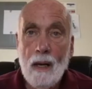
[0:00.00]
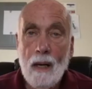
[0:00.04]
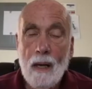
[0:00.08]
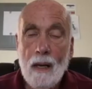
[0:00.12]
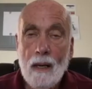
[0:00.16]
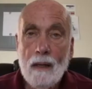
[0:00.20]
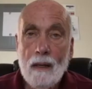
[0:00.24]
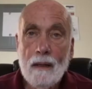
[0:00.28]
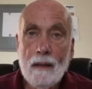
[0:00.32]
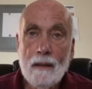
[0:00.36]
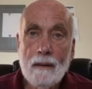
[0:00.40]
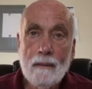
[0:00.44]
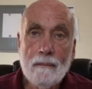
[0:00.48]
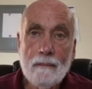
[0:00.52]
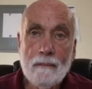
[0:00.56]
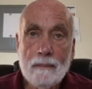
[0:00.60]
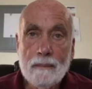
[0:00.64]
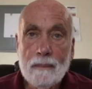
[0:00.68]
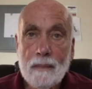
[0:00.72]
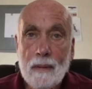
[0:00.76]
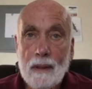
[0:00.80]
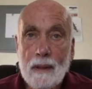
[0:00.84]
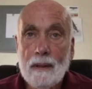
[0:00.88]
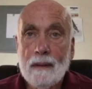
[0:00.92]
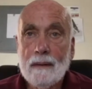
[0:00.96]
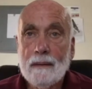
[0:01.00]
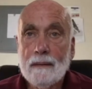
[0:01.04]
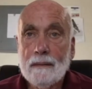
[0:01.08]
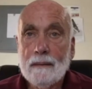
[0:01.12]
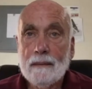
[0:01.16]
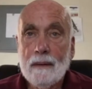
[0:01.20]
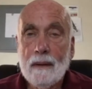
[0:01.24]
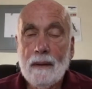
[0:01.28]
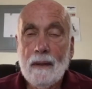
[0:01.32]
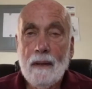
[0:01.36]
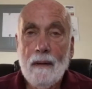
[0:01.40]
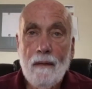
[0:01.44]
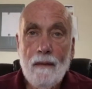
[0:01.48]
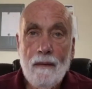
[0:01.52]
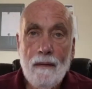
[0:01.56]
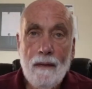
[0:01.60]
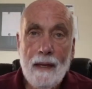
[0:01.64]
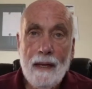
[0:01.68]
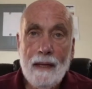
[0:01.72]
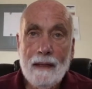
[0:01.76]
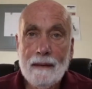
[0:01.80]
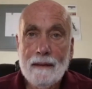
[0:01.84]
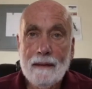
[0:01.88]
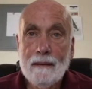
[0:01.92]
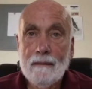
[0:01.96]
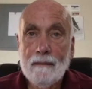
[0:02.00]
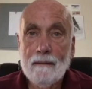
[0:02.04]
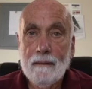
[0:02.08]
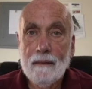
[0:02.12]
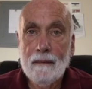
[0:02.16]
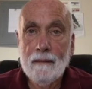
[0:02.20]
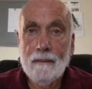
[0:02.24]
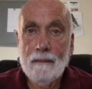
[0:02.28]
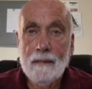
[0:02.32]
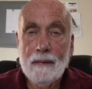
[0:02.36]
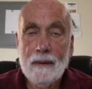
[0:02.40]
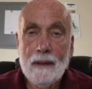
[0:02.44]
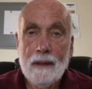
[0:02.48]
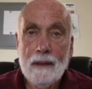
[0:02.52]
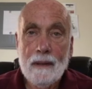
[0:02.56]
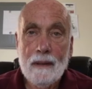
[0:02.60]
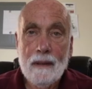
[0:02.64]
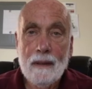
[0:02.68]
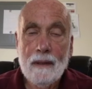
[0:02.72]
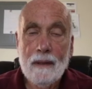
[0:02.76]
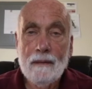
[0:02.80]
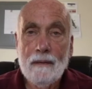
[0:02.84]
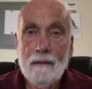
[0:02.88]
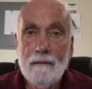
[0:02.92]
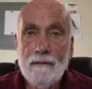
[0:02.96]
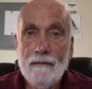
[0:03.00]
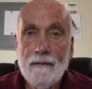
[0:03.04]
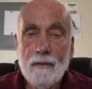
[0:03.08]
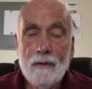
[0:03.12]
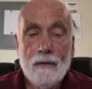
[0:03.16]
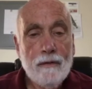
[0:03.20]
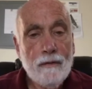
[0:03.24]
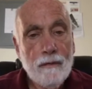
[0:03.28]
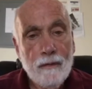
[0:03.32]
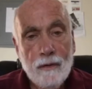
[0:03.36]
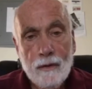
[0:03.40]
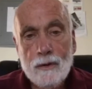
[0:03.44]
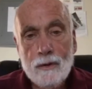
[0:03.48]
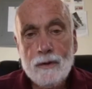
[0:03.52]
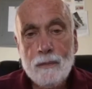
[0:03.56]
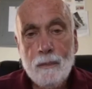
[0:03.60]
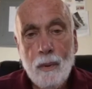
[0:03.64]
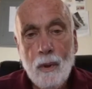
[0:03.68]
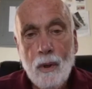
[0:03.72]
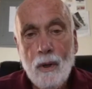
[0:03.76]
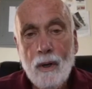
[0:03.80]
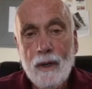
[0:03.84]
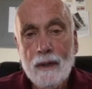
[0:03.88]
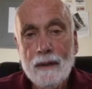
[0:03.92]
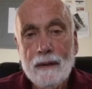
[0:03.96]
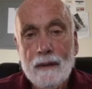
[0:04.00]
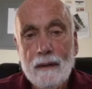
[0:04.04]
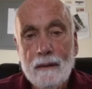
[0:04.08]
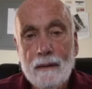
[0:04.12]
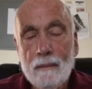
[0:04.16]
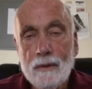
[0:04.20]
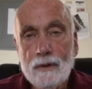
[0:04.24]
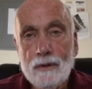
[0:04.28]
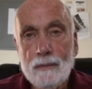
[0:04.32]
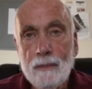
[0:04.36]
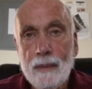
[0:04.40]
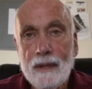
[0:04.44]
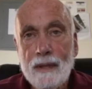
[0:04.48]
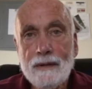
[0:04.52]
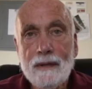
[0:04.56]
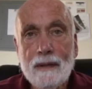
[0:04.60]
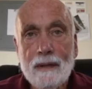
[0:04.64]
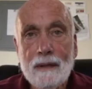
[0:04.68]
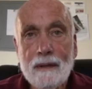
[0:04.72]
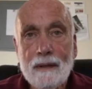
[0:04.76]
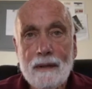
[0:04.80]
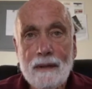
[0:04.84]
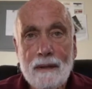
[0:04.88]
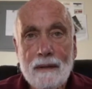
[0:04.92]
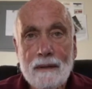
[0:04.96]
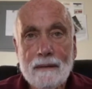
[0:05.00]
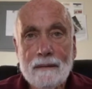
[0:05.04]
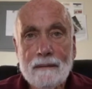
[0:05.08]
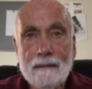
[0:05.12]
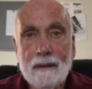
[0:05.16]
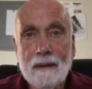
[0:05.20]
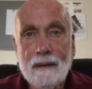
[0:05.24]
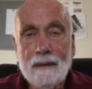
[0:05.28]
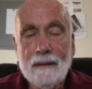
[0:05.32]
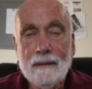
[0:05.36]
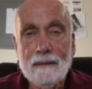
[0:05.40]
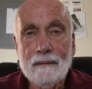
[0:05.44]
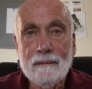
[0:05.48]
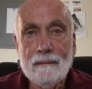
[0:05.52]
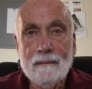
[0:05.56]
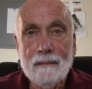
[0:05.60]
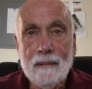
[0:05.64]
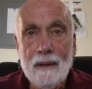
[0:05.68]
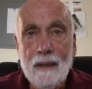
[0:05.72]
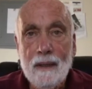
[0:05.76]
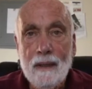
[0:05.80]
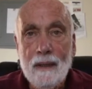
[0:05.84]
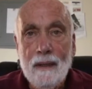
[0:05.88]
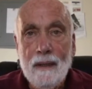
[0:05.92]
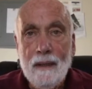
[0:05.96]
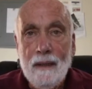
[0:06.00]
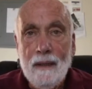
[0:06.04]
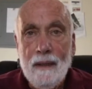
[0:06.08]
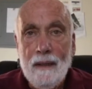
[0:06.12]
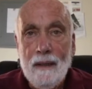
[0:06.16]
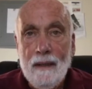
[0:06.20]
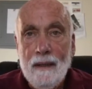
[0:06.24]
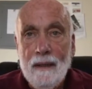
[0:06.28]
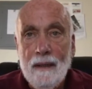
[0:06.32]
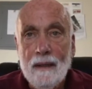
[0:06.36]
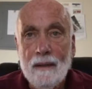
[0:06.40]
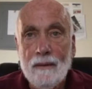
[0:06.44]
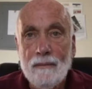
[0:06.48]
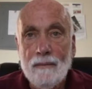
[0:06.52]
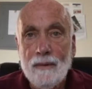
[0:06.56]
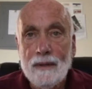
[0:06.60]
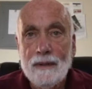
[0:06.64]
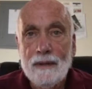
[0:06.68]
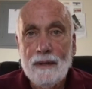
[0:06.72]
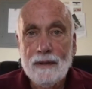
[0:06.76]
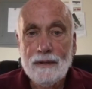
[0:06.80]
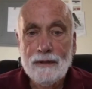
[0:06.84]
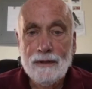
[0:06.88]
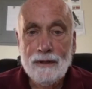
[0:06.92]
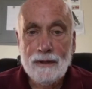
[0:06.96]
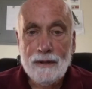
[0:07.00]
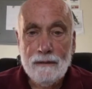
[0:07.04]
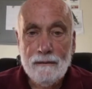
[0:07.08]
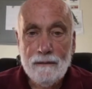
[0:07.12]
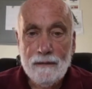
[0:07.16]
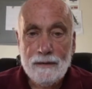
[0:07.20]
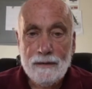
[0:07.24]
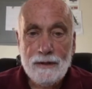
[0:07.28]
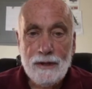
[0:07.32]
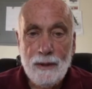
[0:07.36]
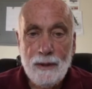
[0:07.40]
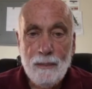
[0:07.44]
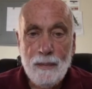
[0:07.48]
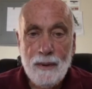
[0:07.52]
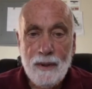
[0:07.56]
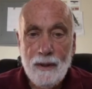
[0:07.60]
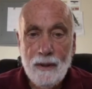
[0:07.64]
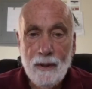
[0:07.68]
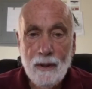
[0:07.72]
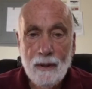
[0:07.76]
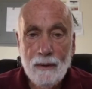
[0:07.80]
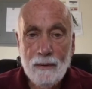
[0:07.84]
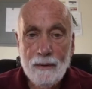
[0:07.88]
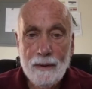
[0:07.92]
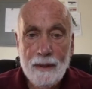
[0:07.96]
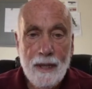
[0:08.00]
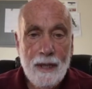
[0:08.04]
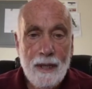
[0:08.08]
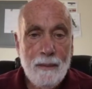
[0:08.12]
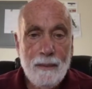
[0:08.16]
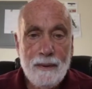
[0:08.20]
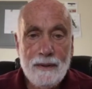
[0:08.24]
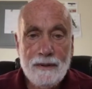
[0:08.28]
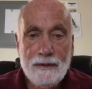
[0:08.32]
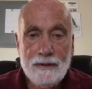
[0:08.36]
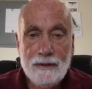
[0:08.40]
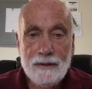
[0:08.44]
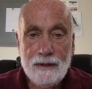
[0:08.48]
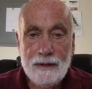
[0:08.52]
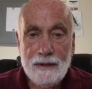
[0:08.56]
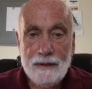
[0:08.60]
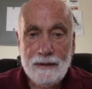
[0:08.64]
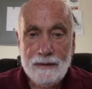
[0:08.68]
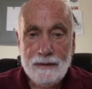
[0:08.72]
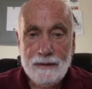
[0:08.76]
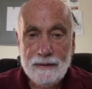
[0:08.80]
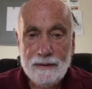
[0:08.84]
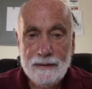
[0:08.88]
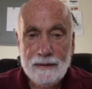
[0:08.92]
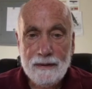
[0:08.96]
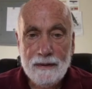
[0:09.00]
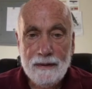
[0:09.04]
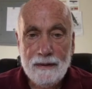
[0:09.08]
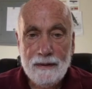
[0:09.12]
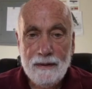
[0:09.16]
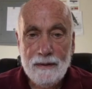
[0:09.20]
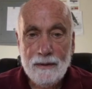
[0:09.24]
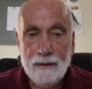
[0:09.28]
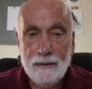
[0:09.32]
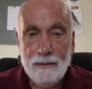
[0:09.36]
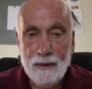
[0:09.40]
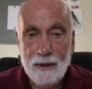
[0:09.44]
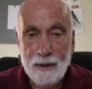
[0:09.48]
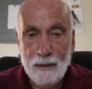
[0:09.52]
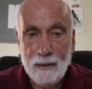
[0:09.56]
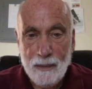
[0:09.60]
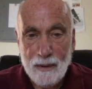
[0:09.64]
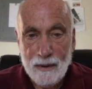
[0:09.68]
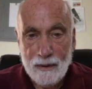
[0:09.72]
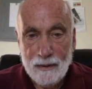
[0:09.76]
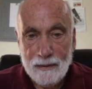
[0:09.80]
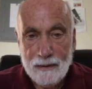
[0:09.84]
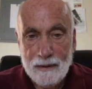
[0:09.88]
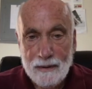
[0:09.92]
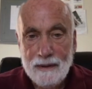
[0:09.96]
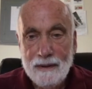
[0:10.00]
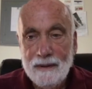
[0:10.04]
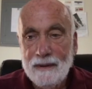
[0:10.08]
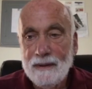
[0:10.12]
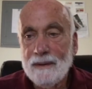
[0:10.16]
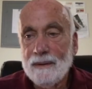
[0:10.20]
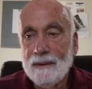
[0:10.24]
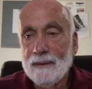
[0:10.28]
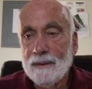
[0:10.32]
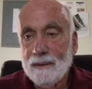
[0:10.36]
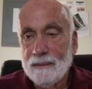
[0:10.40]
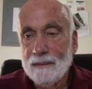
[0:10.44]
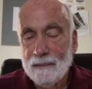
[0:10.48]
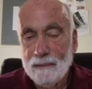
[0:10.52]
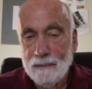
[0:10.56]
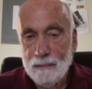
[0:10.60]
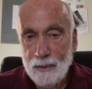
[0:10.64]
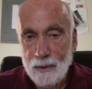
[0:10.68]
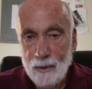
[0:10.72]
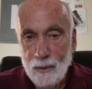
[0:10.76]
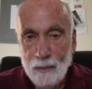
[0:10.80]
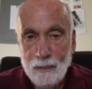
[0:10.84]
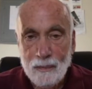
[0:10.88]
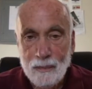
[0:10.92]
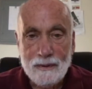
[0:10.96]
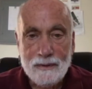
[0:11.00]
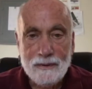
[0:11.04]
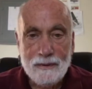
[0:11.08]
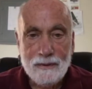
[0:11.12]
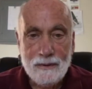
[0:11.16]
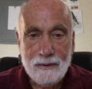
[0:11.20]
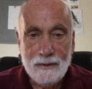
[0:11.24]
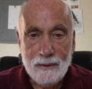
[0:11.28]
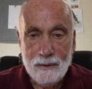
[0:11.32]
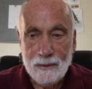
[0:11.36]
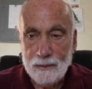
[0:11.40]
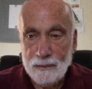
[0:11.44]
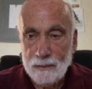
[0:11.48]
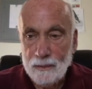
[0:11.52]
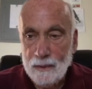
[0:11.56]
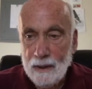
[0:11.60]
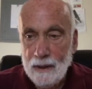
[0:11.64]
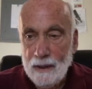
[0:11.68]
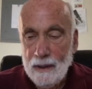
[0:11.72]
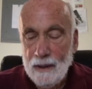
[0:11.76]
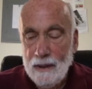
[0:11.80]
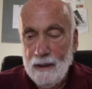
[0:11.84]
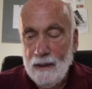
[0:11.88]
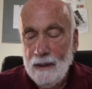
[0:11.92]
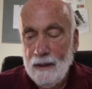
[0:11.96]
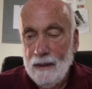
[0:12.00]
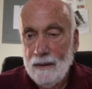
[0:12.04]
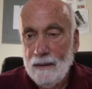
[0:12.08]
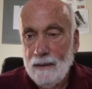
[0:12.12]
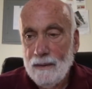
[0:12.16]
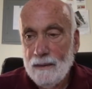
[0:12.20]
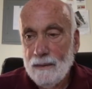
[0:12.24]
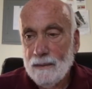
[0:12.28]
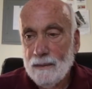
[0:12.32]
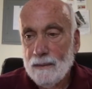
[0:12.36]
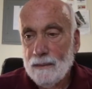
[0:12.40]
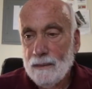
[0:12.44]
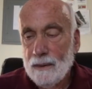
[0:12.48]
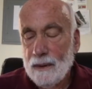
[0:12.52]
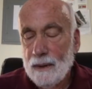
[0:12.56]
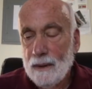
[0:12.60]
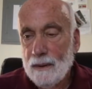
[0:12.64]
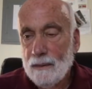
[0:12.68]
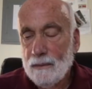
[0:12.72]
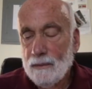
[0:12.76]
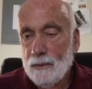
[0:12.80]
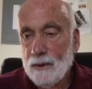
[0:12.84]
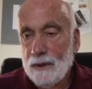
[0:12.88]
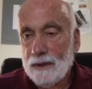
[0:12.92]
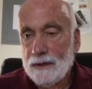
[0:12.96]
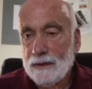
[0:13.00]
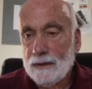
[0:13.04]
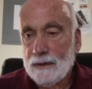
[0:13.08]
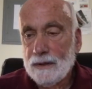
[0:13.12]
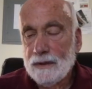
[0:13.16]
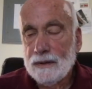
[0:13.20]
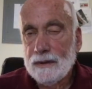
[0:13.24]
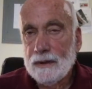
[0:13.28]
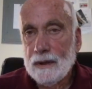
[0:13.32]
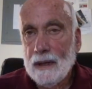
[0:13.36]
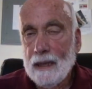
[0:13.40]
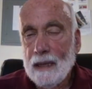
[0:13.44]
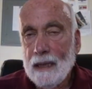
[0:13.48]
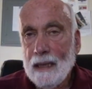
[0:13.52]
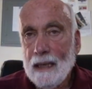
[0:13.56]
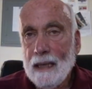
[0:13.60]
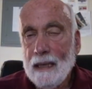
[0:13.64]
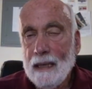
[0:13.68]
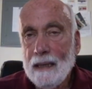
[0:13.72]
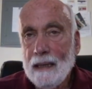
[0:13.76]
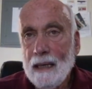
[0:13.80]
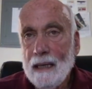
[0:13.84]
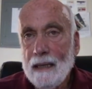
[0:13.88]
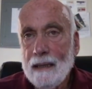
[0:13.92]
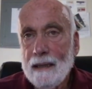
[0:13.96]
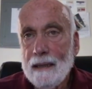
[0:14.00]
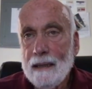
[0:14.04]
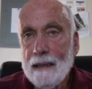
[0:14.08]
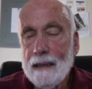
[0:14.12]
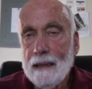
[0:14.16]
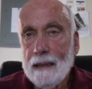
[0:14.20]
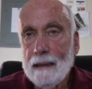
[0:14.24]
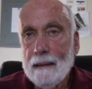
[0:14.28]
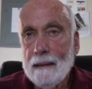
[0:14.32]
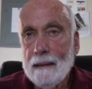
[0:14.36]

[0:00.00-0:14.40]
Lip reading: um, that the very first part was basically a rendition of a CPR and ABCs, your credibility, your purpose, your risks. I think